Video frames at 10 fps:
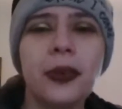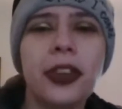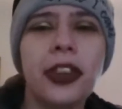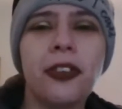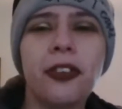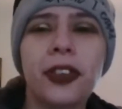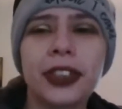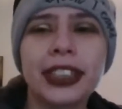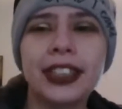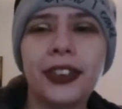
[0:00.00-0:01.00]
So the
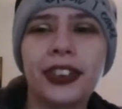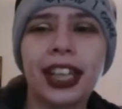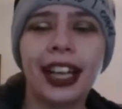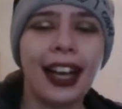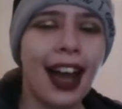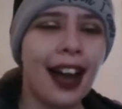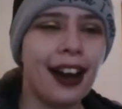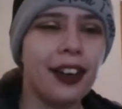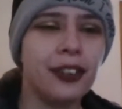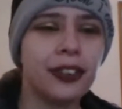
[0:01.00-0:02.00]
first note that I
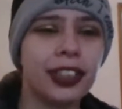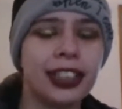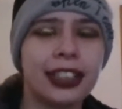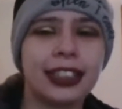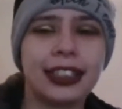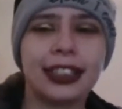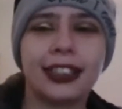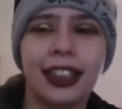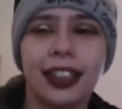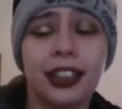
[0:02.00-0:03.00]
have is
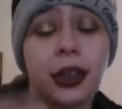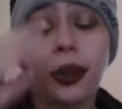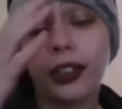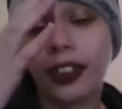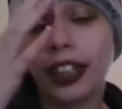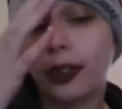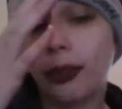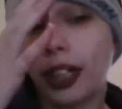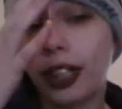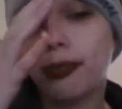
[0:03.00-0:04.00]
like a totally
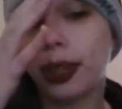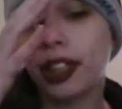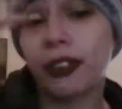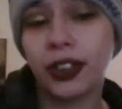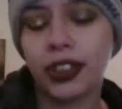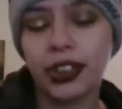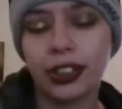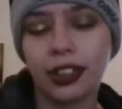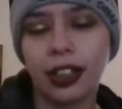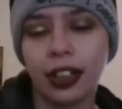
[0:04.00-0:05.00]
random one, but the
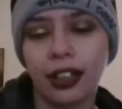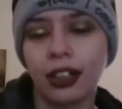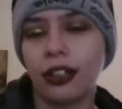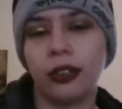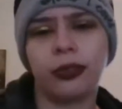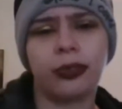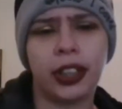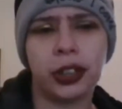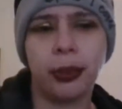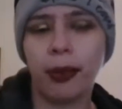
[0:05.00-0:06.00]
first, oh,
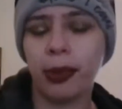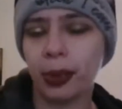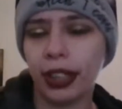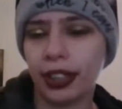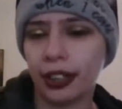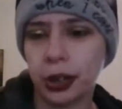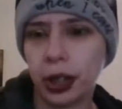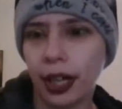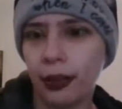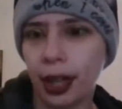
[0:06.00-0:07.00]
I should probably put it in the
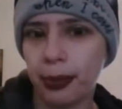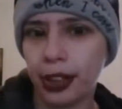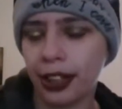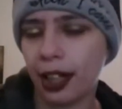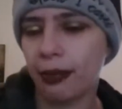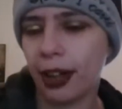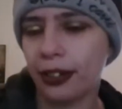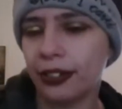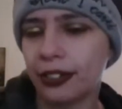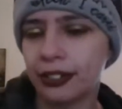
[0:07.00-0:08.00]
chat what I'm talking
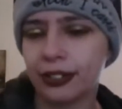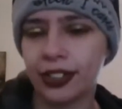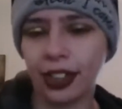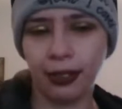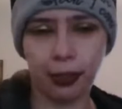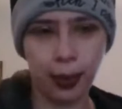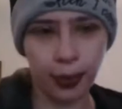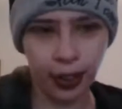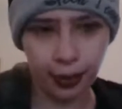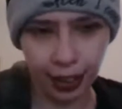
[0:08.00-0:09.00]
about. That way,
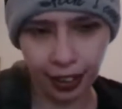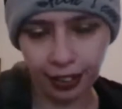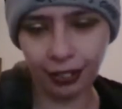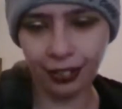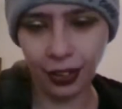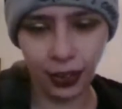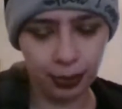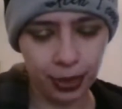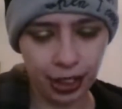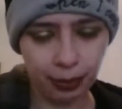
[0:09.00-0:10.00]
people coming in know
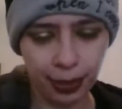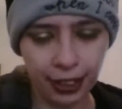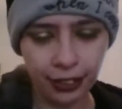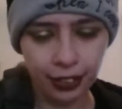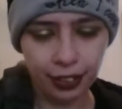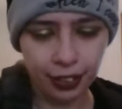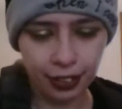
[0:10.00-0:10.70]
what I'm talking about.